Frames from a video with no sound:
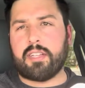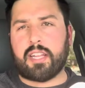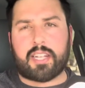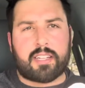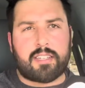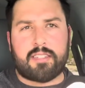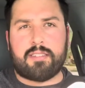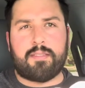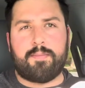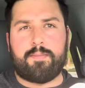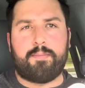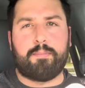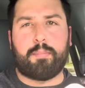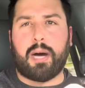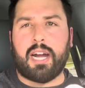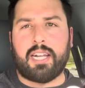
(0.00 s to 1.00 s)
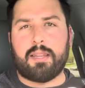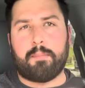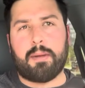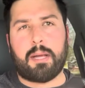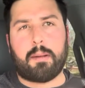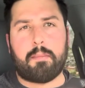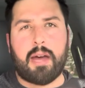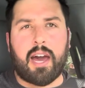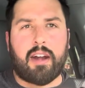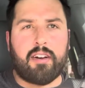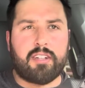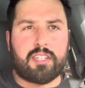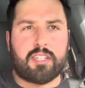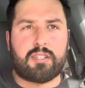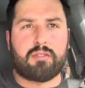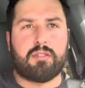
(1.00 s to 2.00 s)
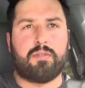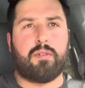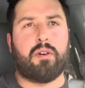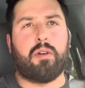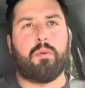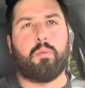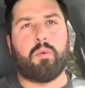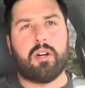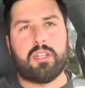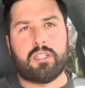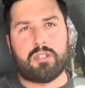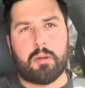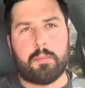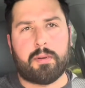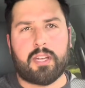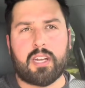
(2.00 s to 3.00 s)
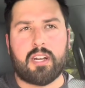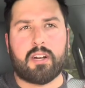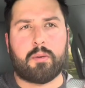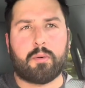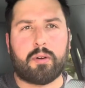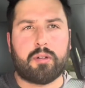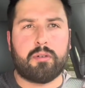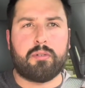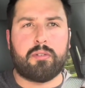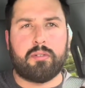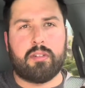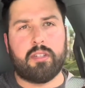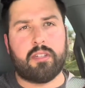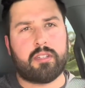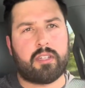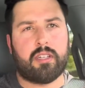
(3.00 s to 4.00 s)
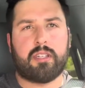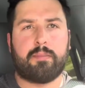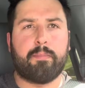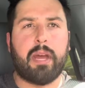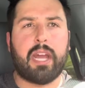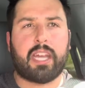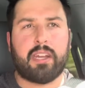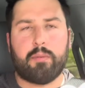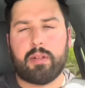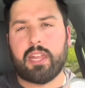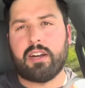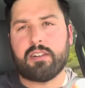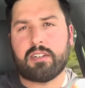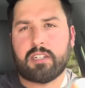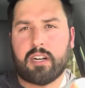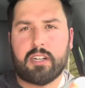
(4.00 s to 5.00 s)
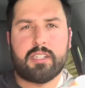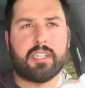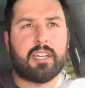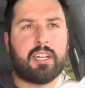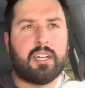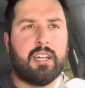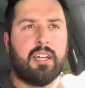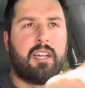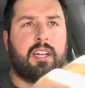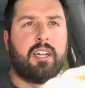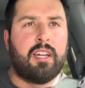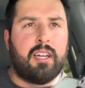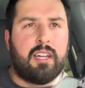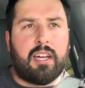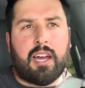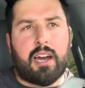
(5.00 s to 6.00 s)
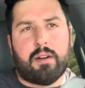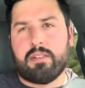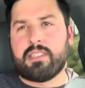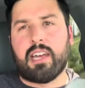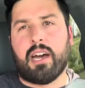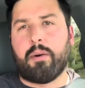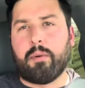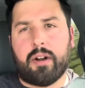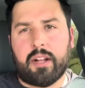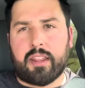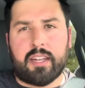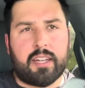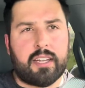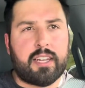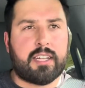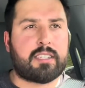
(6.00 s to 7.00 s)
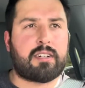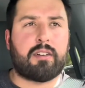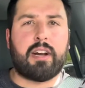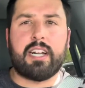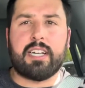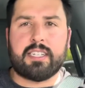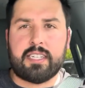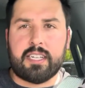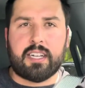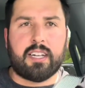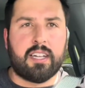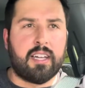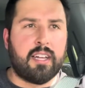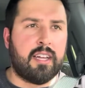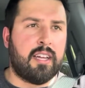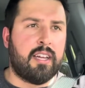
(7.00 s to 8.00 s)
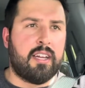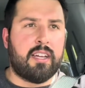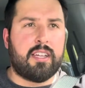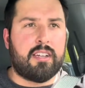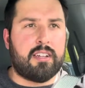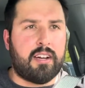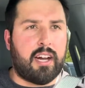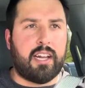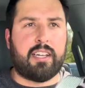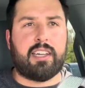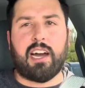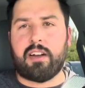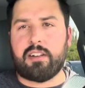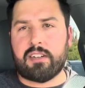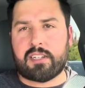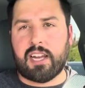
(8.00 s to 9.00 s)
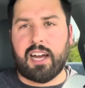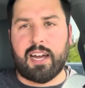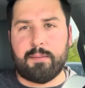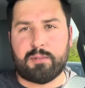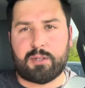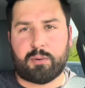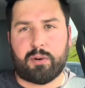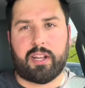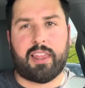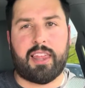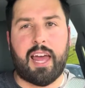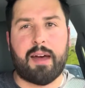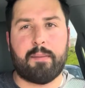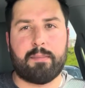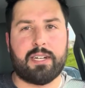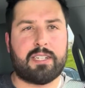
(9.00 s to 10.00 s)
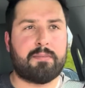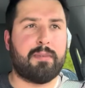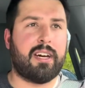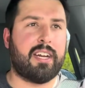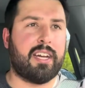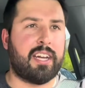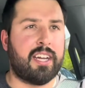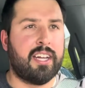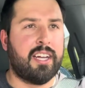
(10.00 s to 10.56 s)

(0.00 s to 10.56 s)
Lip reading: Like buying the big battery just to avoid one trip a year where you could make it without charging? How is that worth it? That's crazy. I doubt your time's worth that much money.